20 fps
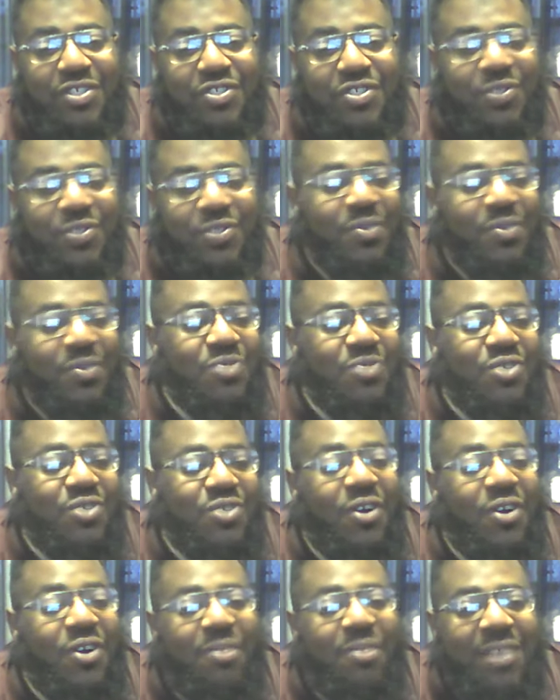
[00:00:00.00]
So when you
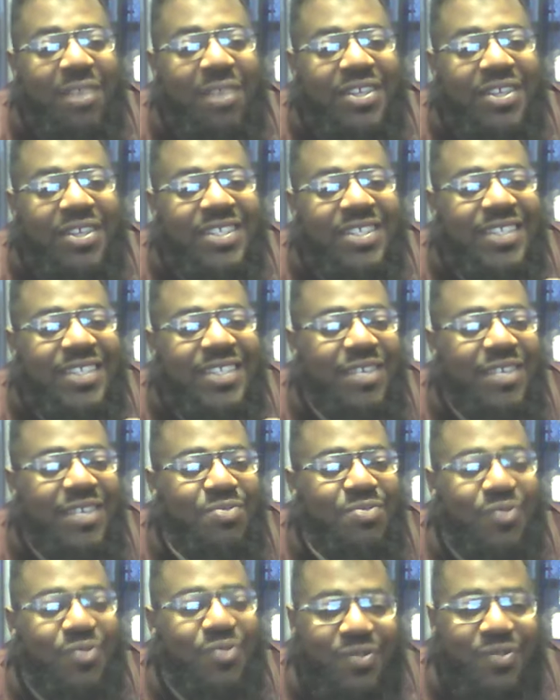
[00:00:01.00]
talk about it, it sounds
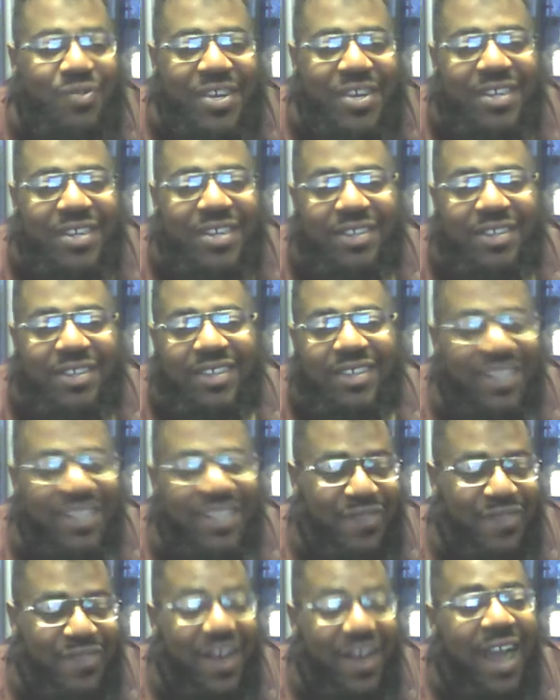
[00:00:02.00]
more grand and
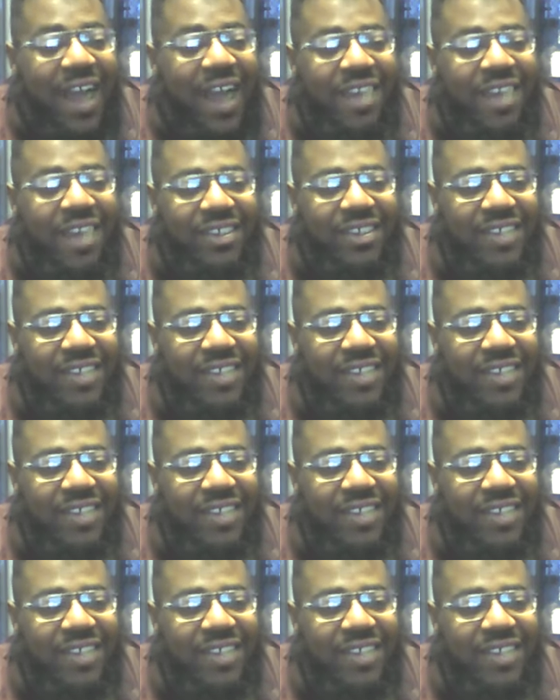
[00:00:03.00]
divine,